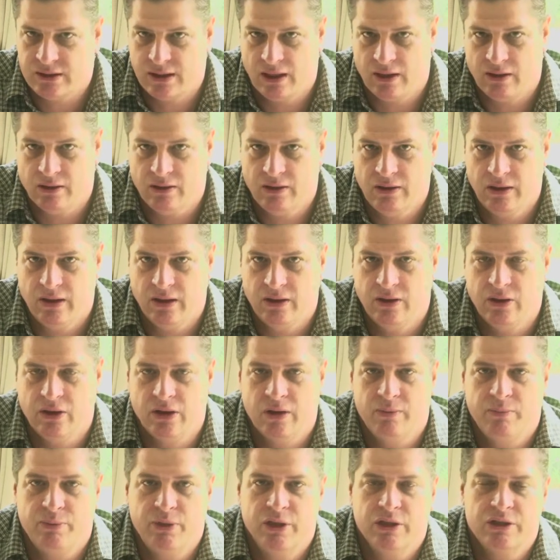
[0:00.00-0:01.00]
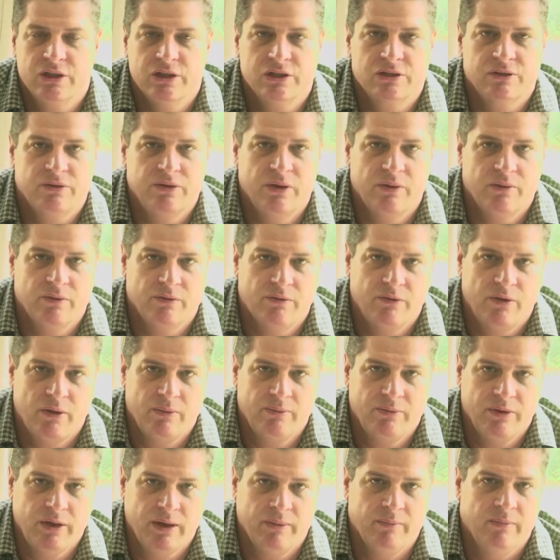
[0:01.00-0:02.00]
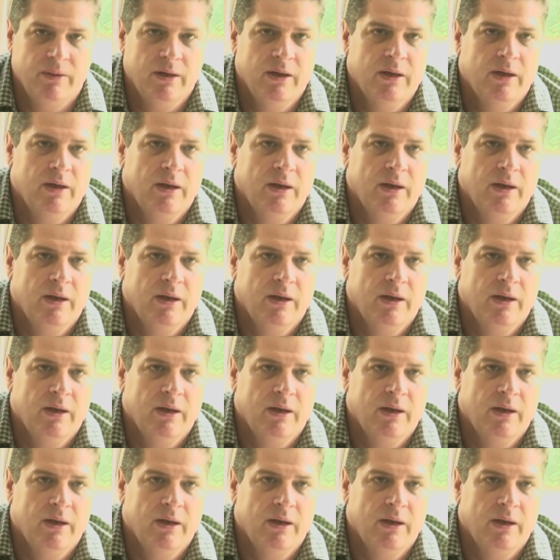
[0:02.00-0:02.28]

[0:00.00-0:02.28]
out there you can purchase from them,